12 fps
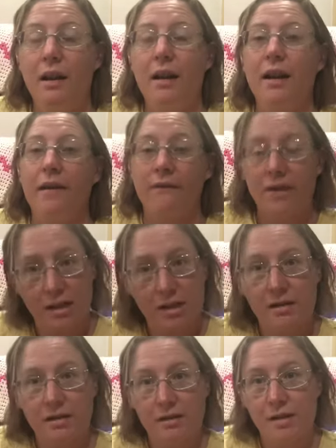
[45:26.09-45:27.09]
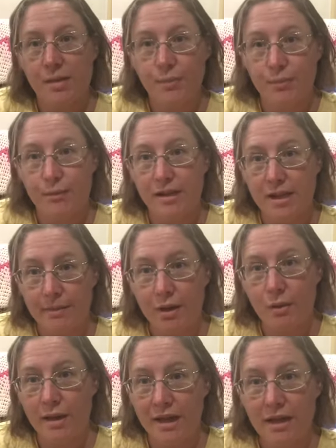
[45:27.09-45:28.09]
And I finished Summer
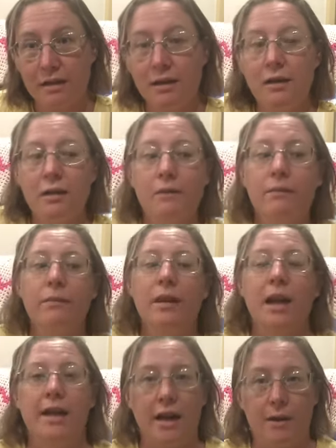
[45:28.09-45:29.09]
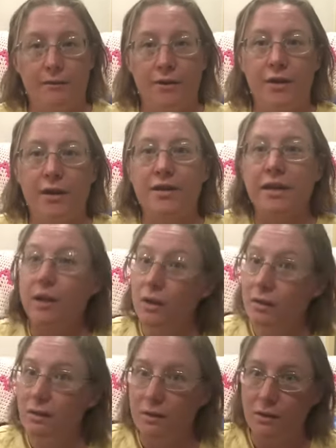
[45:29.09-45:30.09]
Queen, and now I'm focusing
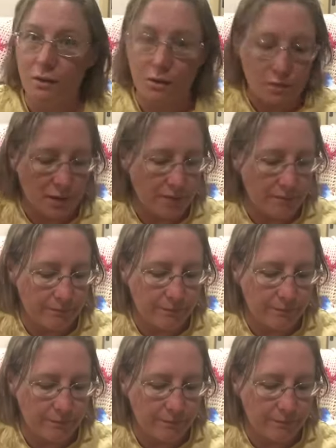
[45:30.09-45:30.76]
on Autumn.